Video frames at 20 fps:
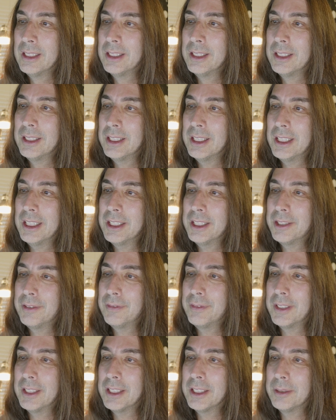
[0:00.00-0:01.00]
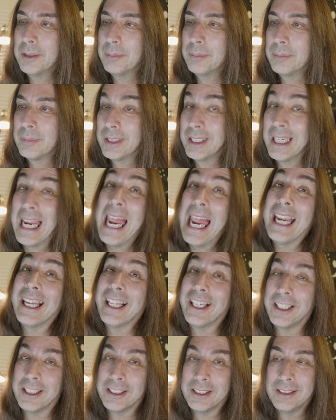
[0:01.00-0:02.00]
She's from
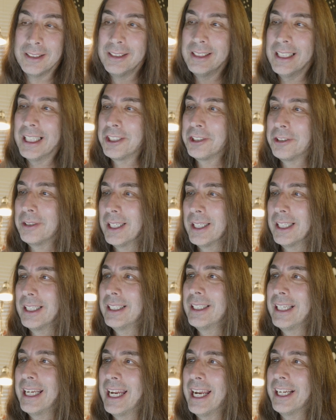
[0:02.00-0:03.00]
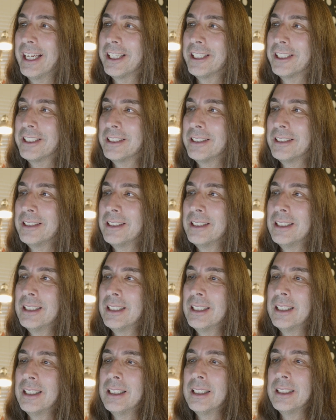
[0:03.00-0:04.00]
Canada. That's right, Canada.
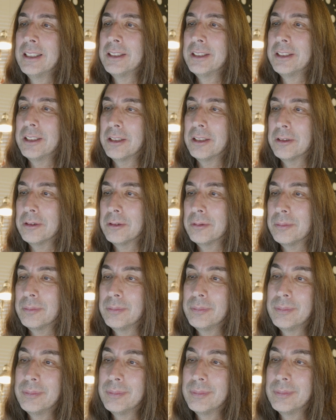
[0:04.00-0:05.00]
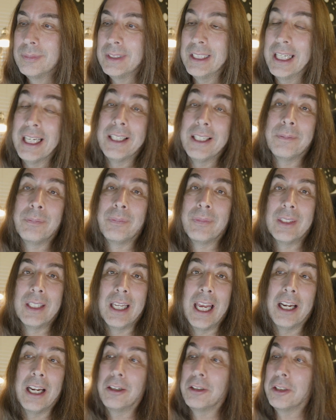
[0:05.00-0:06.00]
So, yeah,
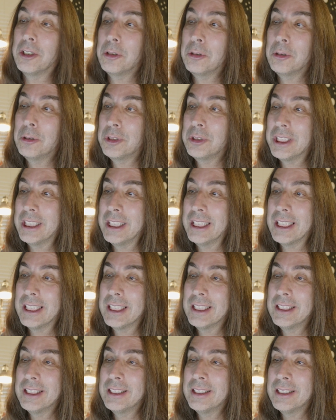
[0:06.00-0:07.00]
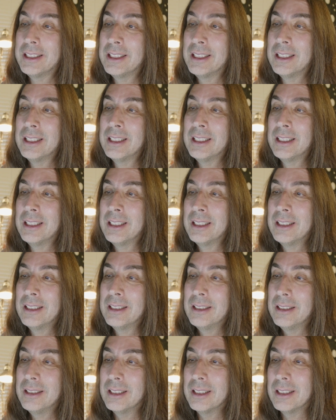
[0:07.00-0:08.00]
I don't know who she is.
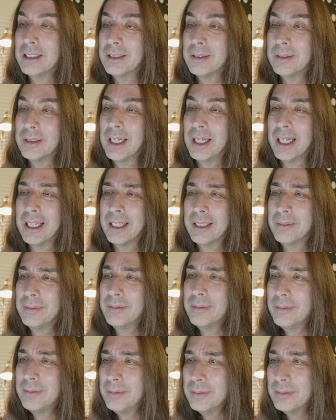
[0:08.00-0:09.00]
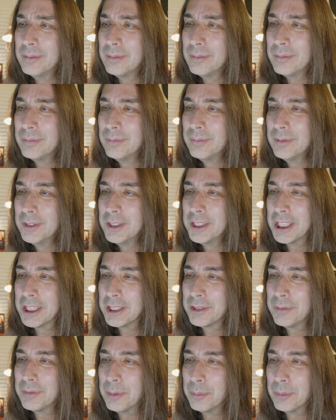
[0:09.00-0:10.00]
I
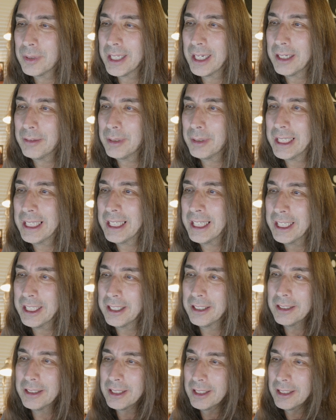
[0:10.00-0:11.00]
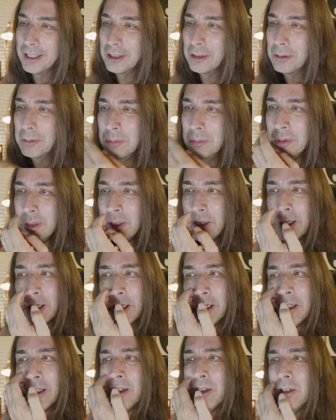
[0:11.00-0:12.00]
just from what I read here in the little
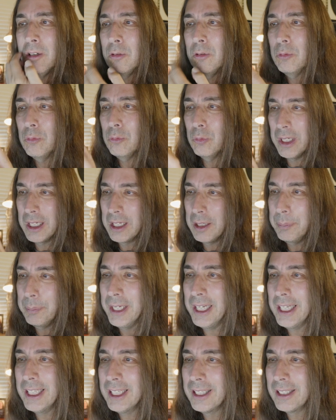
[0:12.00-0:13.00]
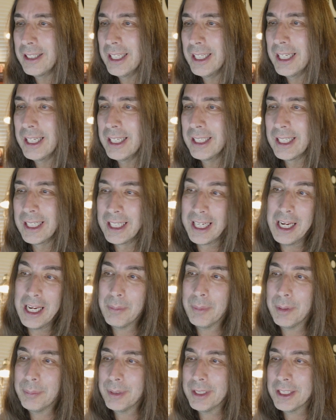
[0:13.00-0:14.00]
Wikipedia thing that came
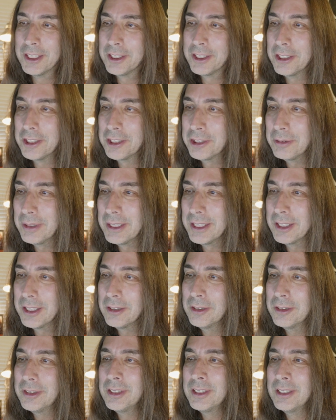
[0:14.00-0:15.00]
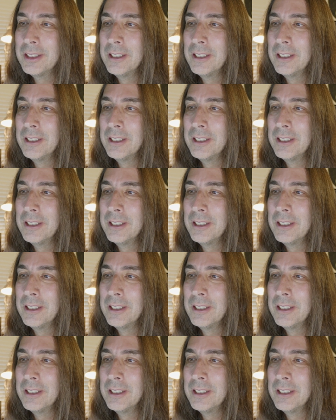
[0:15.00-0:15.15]
up in the search results,